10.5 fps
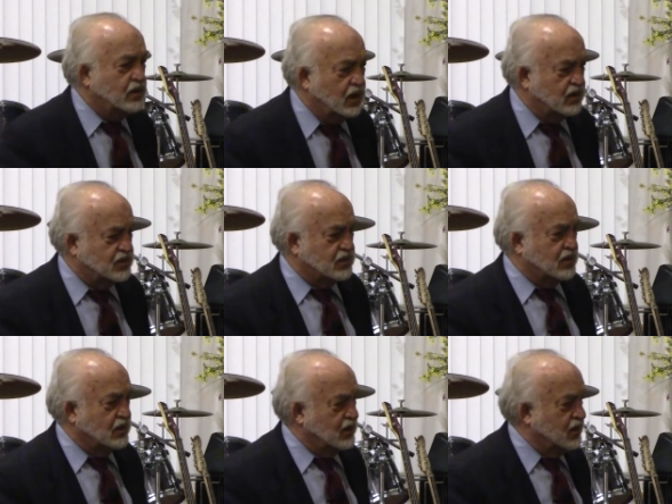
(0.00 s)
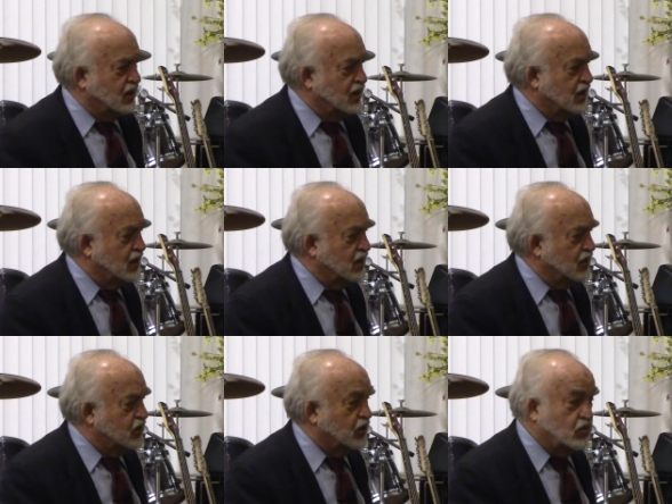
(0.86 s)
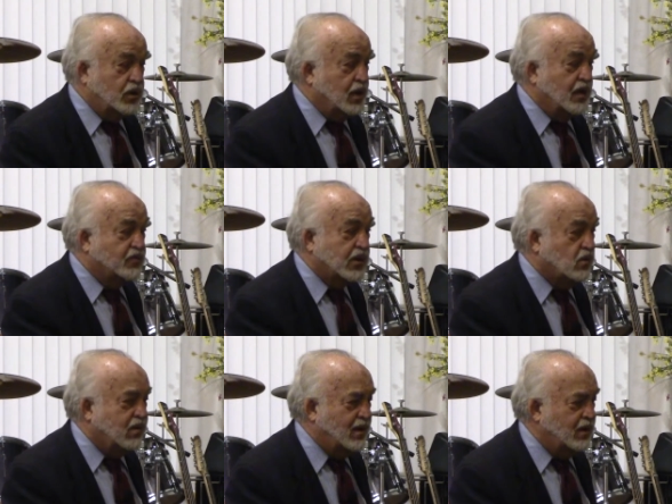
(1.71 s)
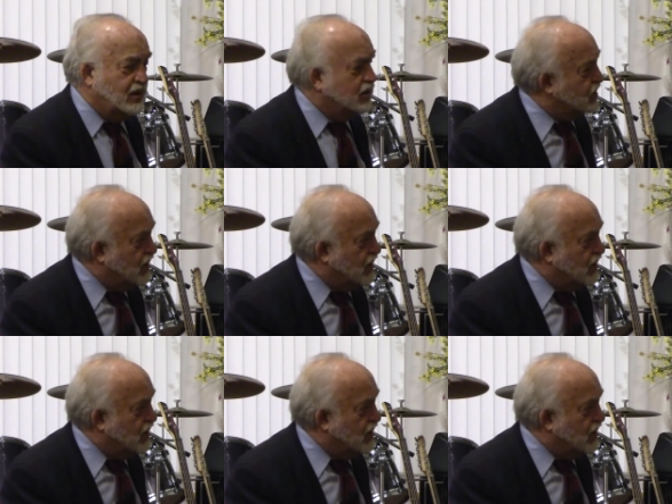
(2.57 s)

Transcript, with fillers: Yes. Could we have required?